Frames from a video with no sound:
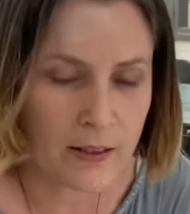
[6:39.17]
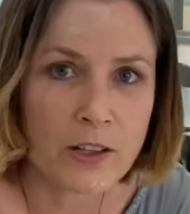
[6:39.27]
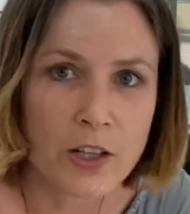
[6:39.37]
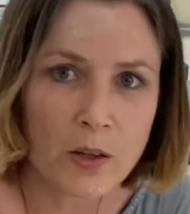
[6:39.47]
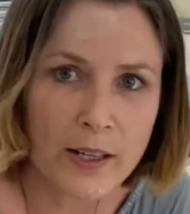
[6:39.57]
you're
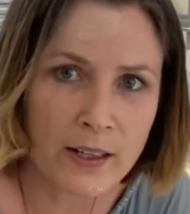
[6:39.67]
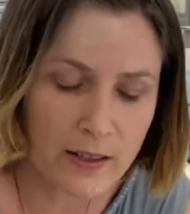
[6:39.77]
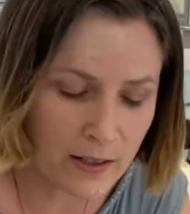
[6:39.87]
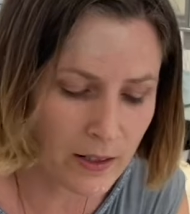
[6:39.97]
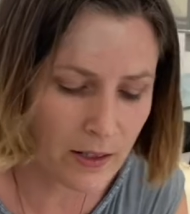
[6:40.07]
going
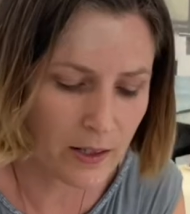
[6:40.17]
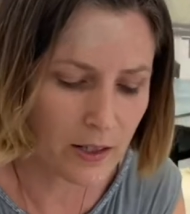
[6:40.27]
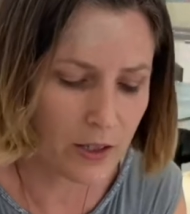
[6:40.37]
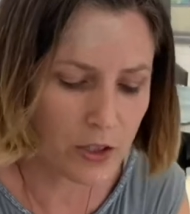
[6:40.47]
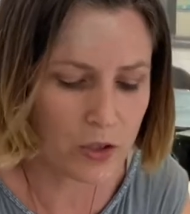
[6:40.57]

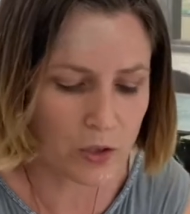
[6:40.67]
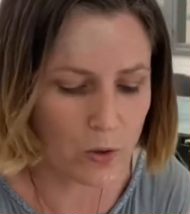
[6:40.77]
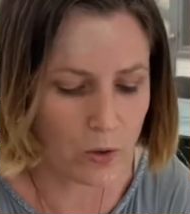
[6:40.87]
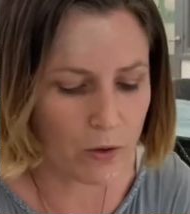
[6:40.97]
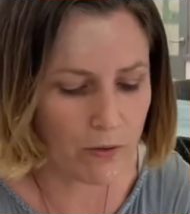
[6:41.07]
to
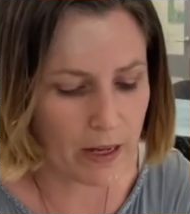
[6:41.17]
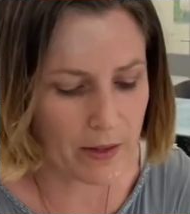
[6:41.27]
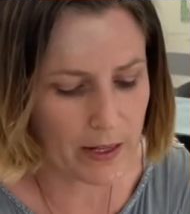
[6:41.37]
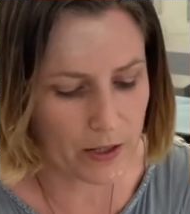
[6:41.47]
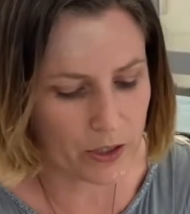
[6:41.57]
score around
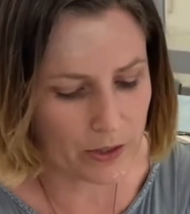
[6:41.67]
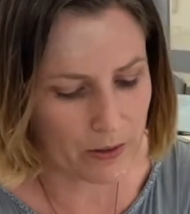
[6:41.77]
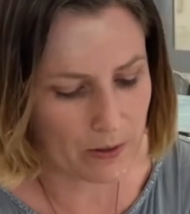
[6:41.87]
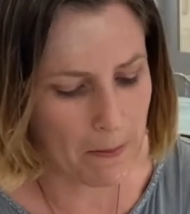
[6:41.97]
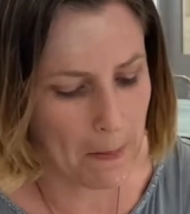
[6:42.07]
the edges.